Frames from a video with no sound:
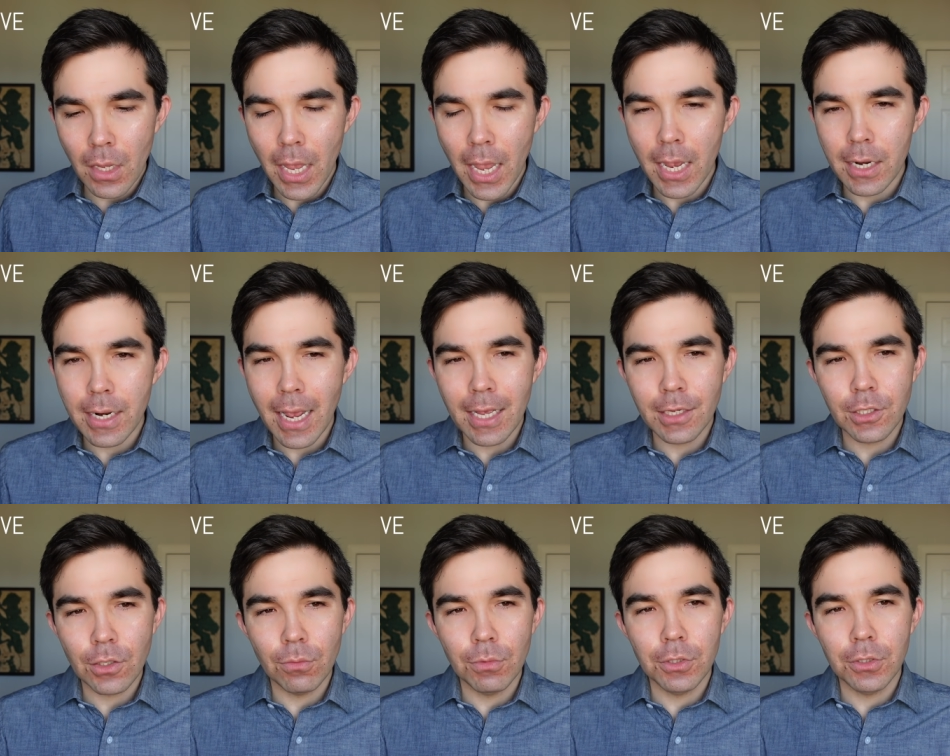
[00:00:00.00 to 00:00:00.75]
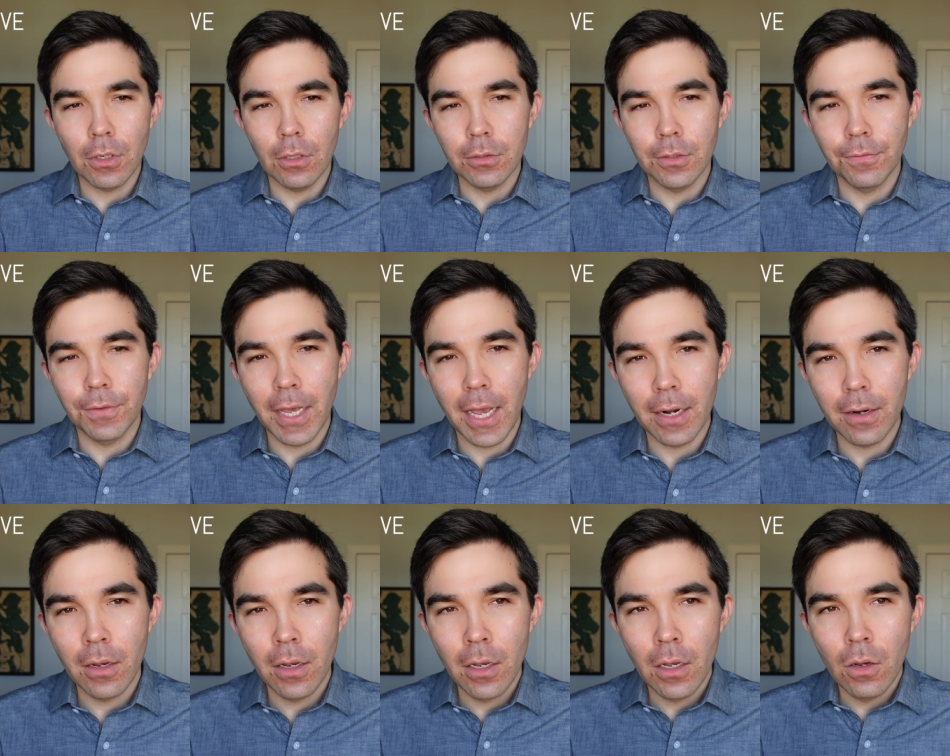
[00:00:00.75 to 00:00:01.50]
And as the result of
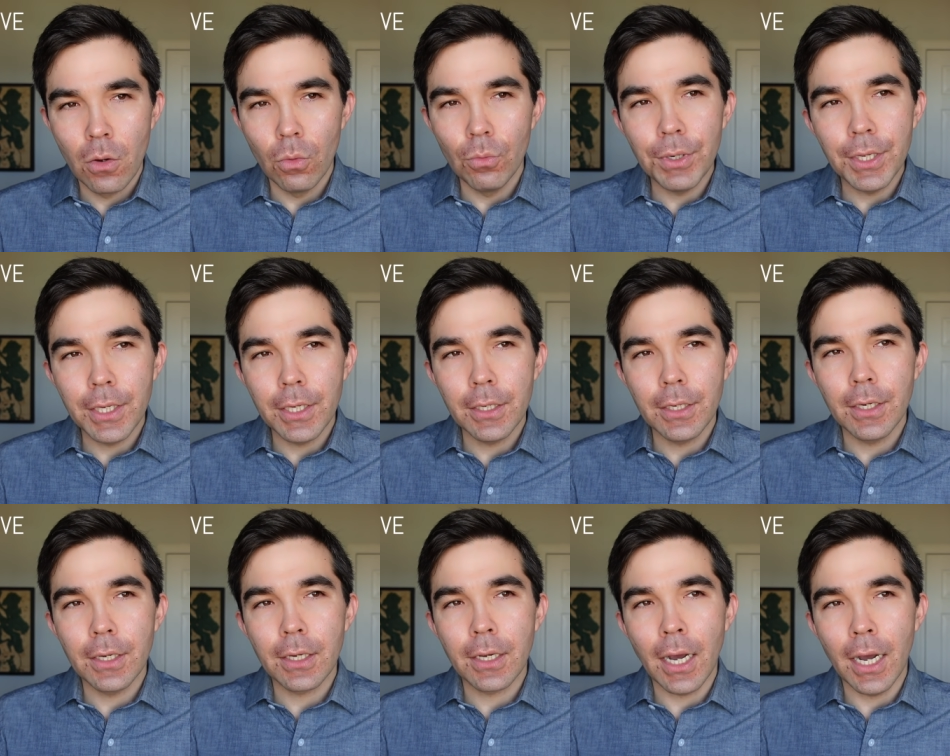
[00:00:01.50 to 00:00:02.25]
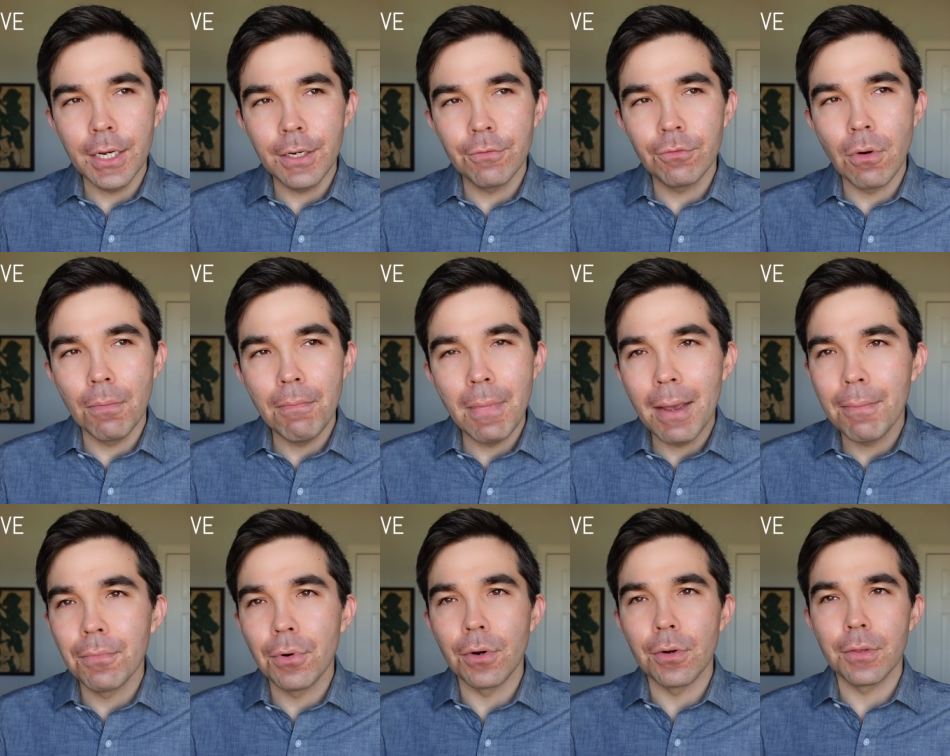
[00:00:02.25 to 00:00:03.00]
that, we kind of
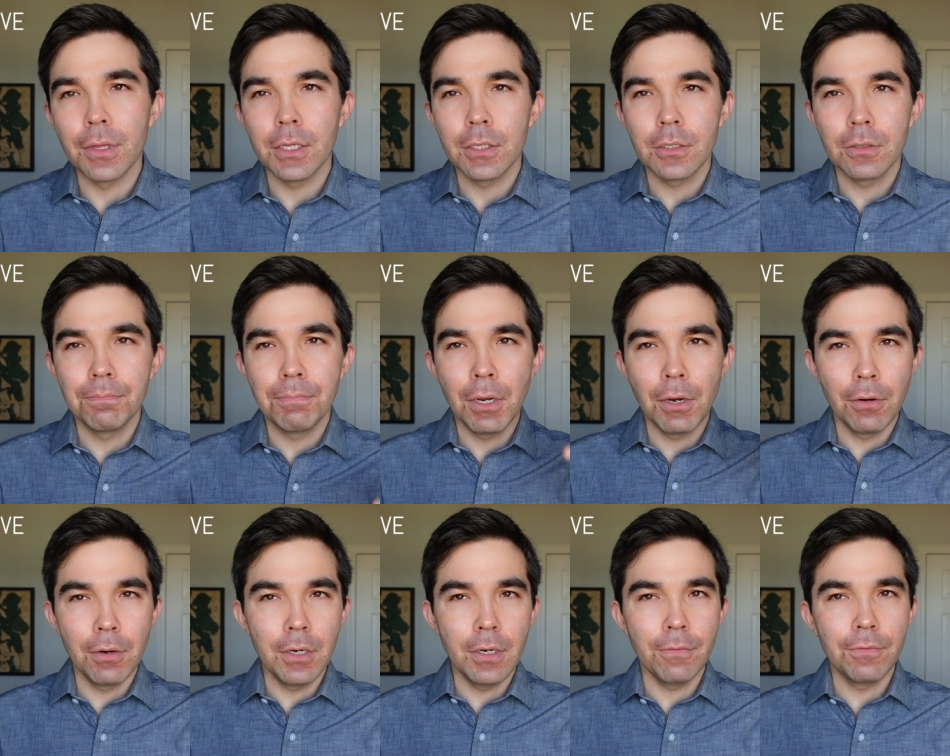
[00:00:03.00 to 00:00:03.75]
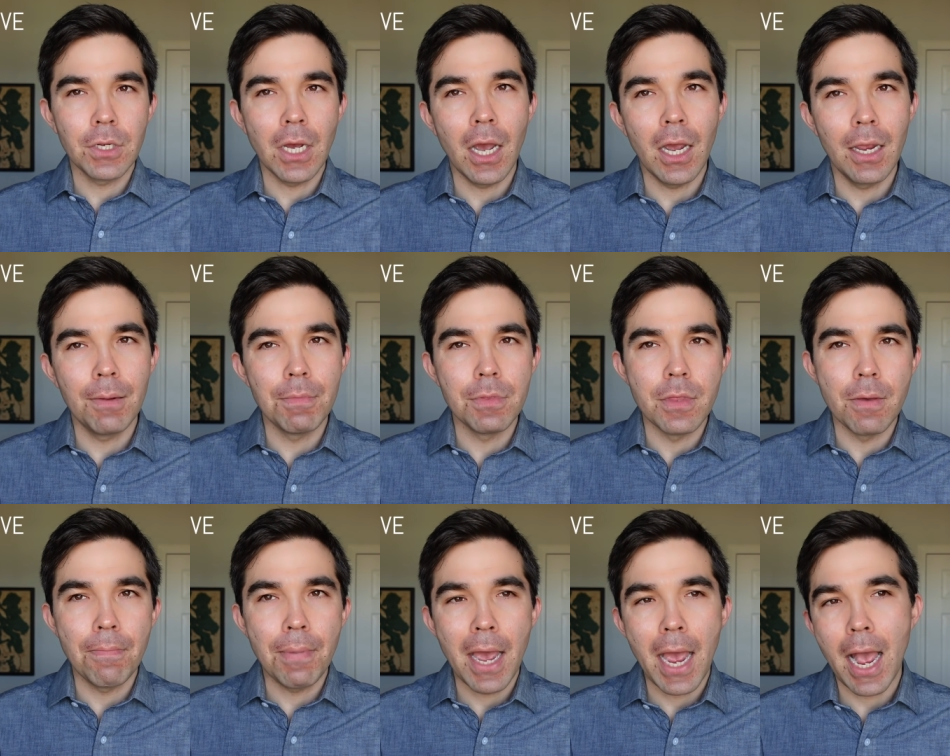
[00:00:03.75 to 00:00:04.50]
remember this period of time in
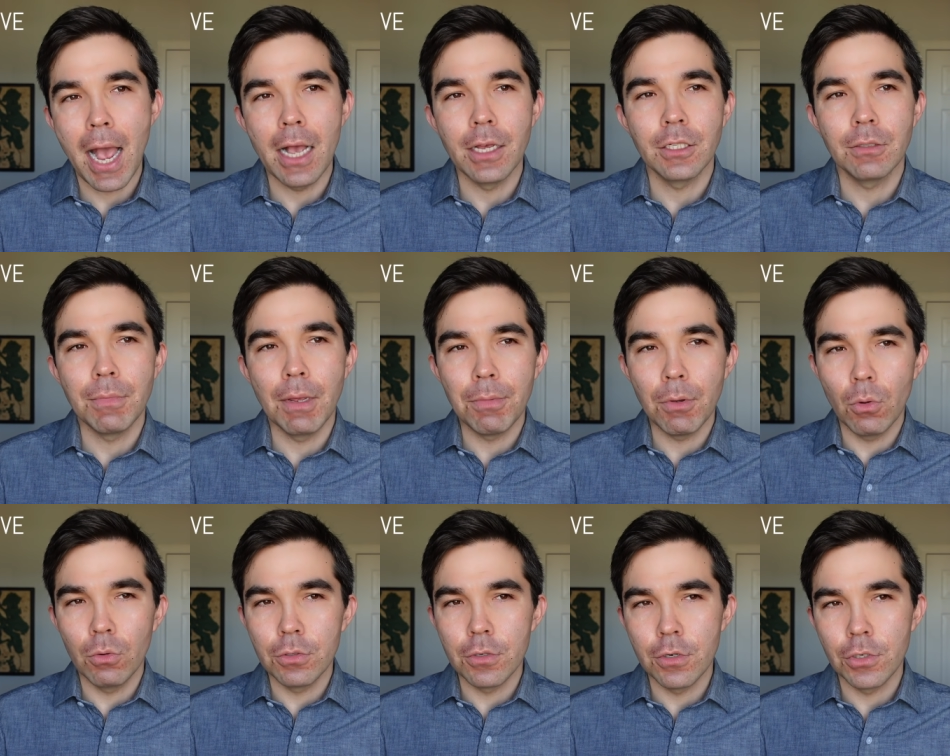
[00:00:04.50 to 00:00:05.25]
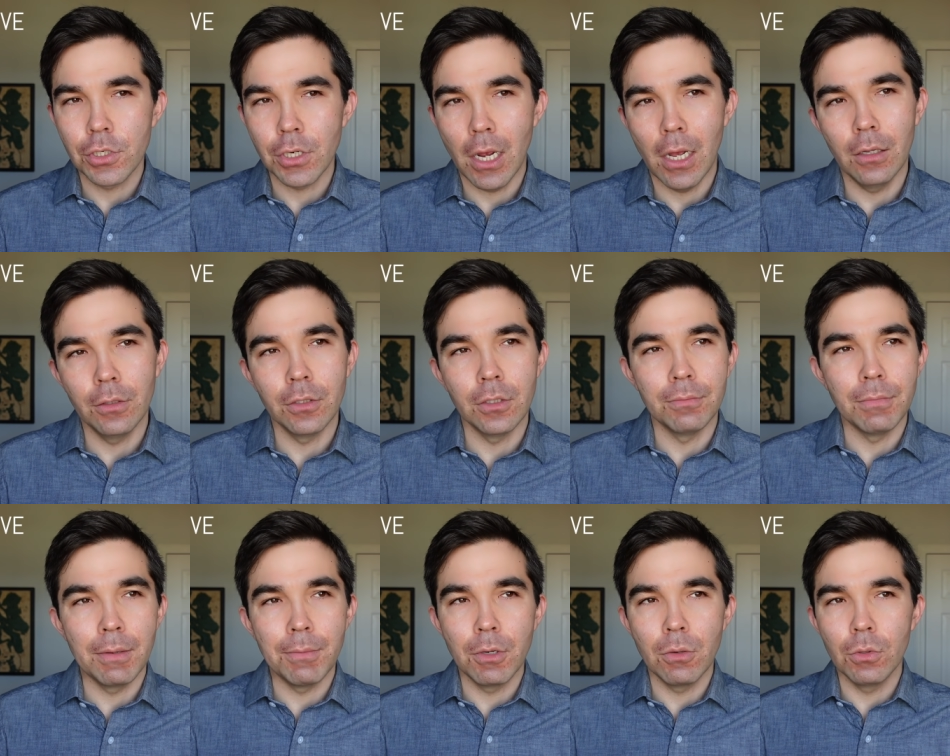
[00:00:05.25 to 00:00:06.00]
the past. Maybe it was your
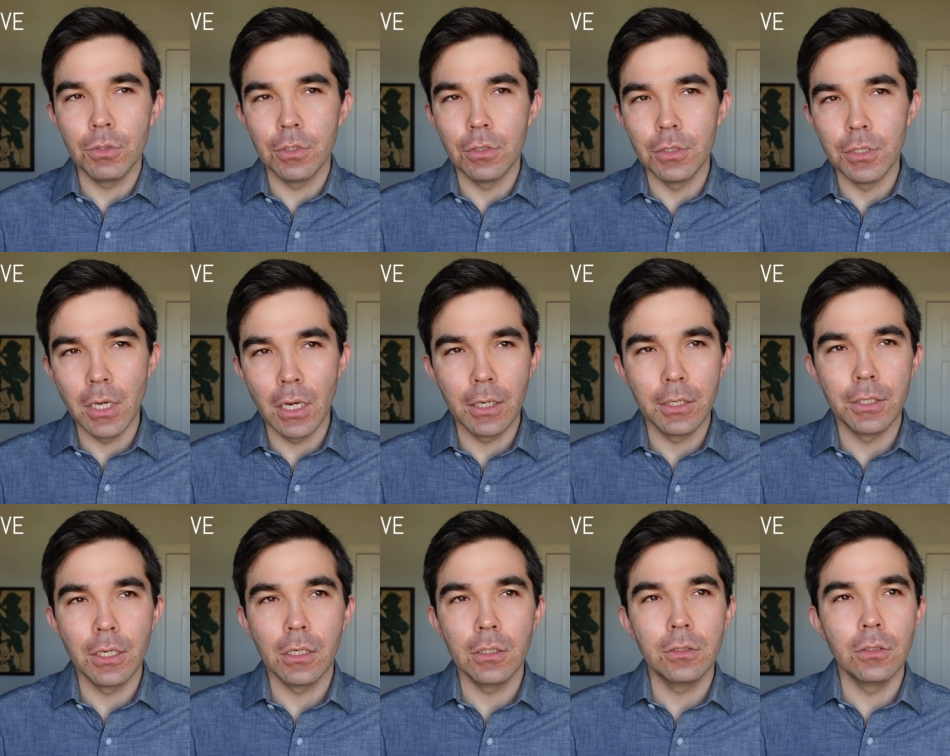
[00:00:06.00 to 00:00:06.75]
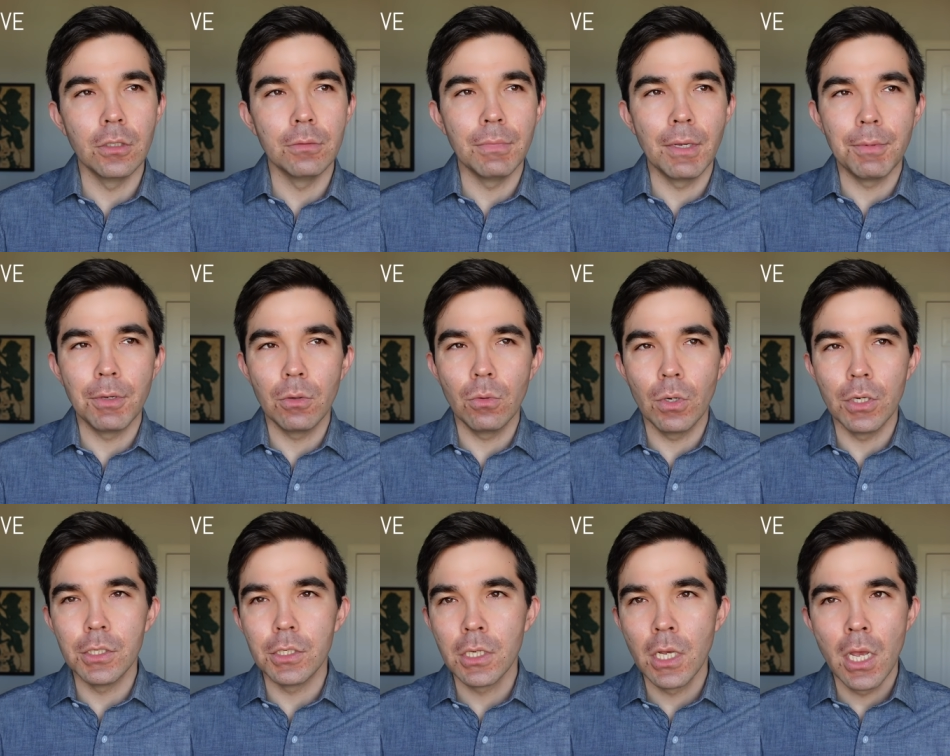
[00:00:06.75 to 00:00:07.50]
childhood, maybe it was your young adulthood, maybe it
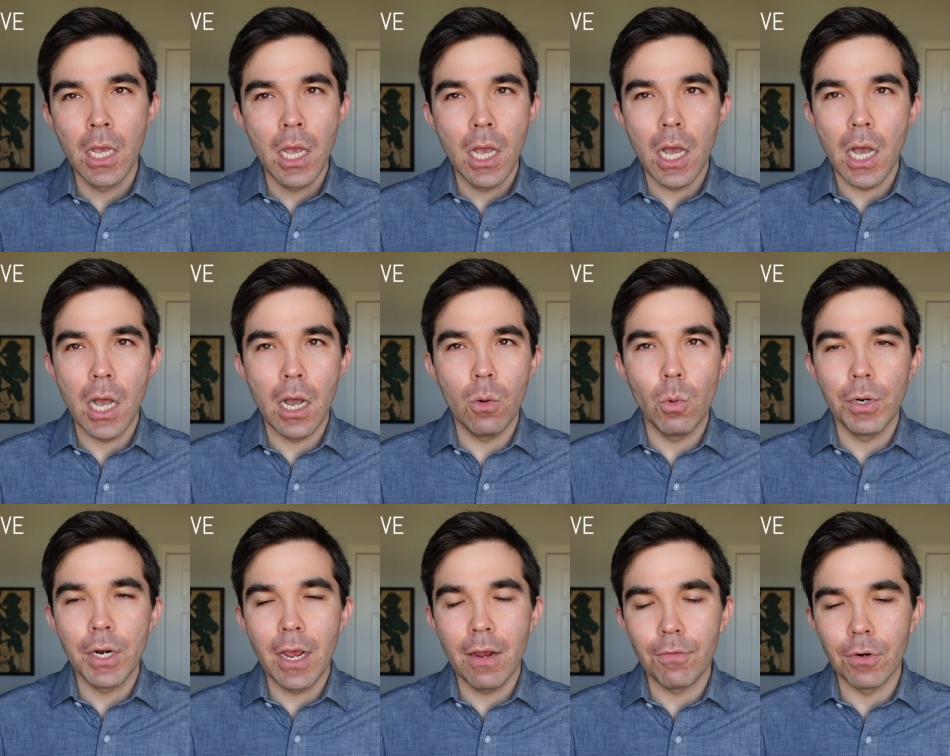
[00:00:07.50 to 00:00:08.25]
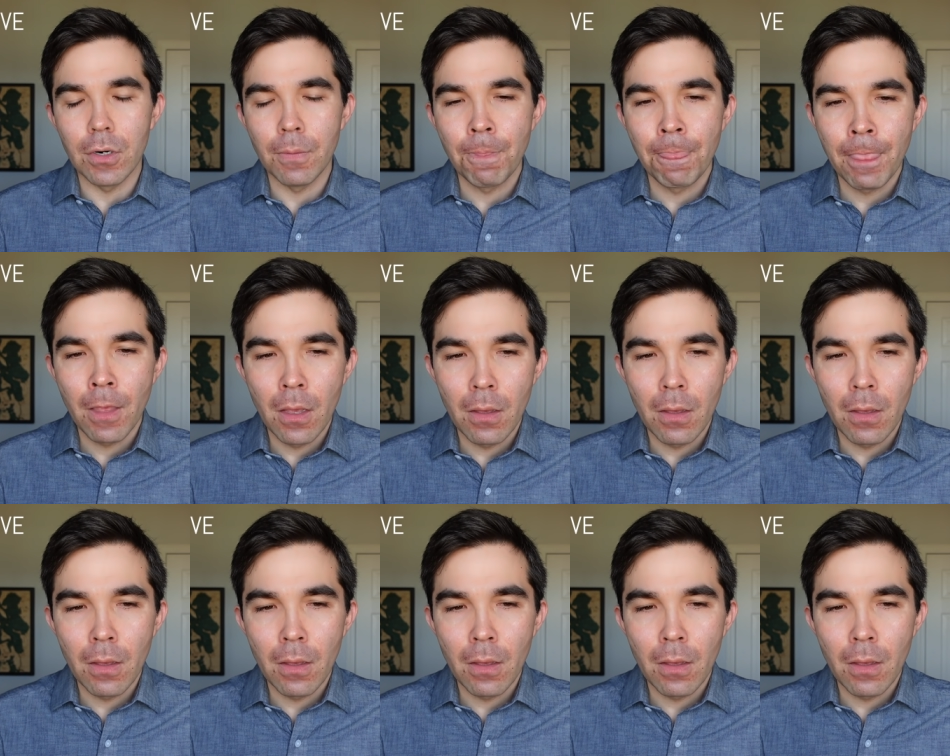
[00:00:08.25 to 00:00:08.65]
was uh, whatever.